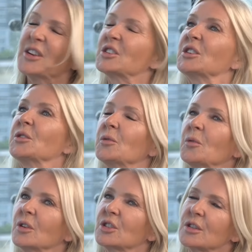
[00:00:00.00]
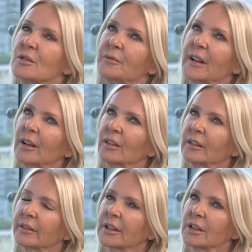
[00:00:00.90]
Do you
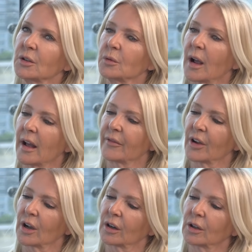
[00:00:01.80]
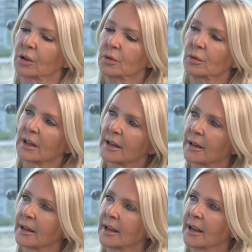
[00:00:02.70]
feel that you have a
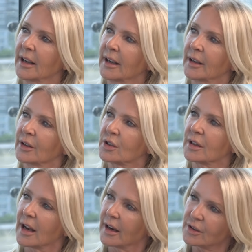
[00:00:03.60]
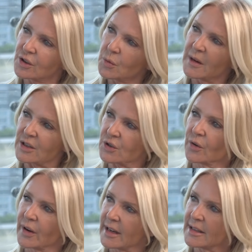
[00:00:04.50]
cooler twist
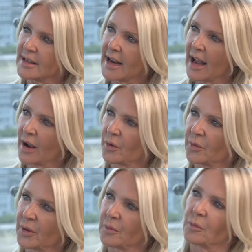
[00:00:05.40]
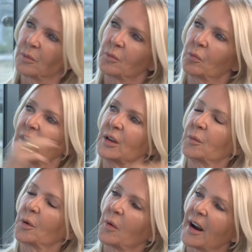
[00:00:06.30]
on it now than when
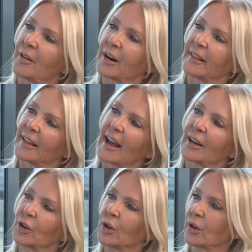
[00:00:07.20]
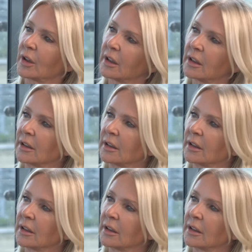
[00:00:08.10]
you were wearing that look?